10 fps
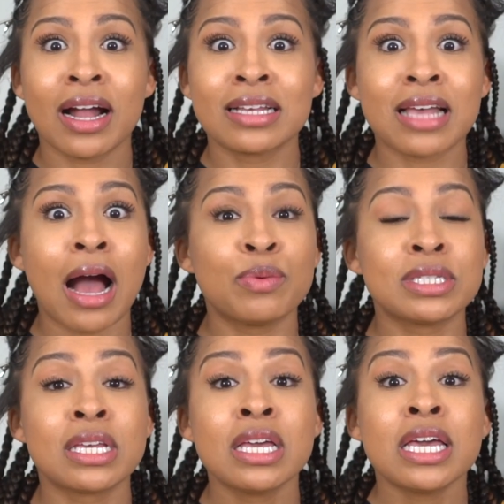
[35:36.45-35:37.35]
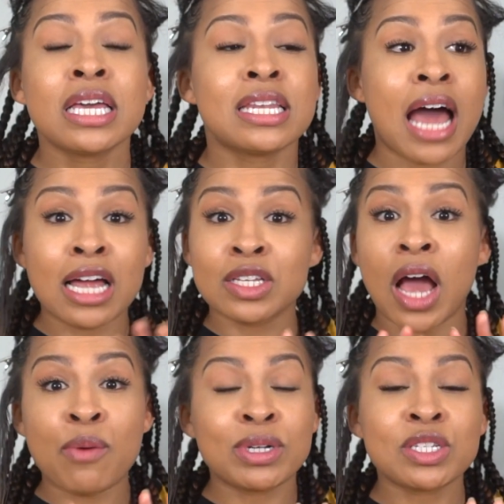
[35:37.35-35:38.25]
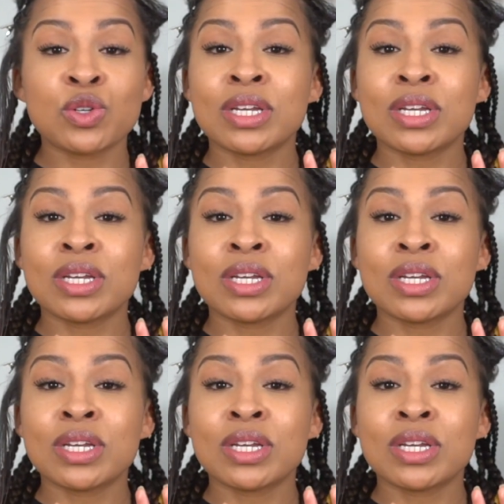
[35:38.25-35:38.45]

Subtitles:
because I wasn't doing